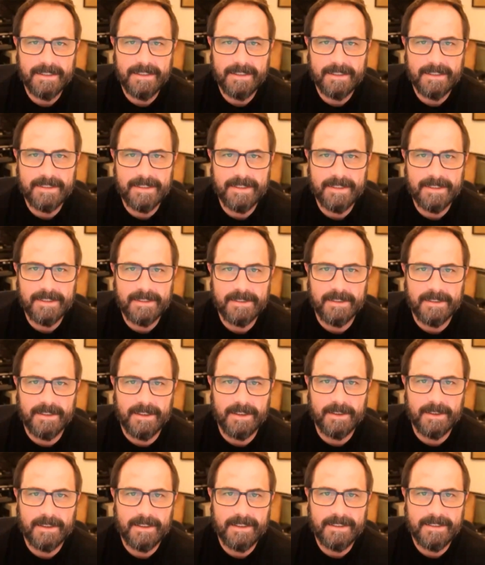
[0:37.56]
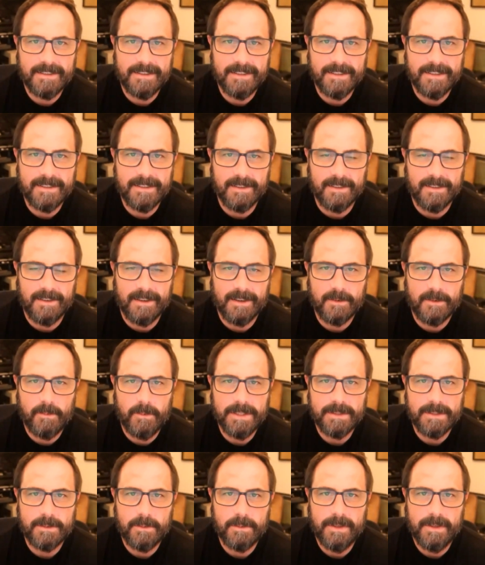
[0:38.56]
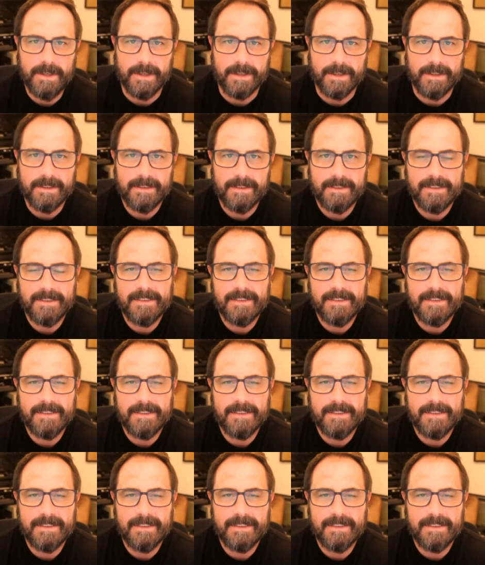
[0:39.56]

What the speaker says: thing's a long ways away.